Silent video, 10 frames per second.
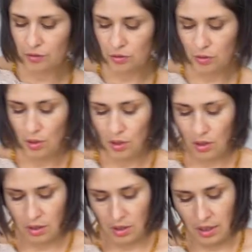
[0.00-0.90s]
to
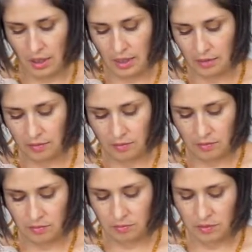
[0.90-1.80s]

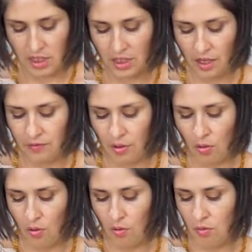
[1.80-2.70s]
cut off the
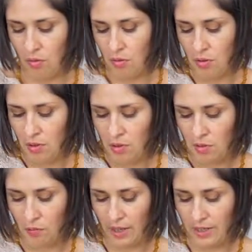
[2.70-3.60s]
whole
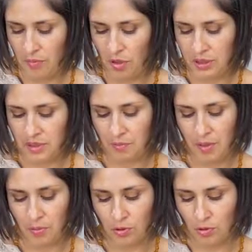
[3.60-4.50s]
white part. Some
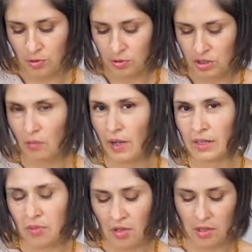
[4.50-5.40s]
people don't use the white
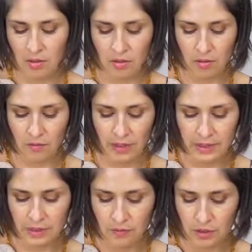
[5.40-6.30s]
part or
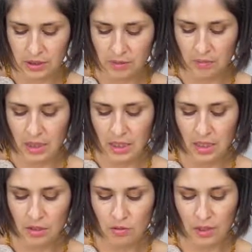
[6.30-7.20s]
vice versa, but
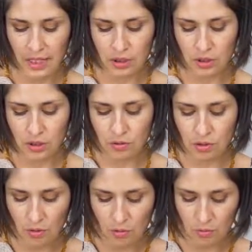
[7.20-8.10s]
you could actually use the whole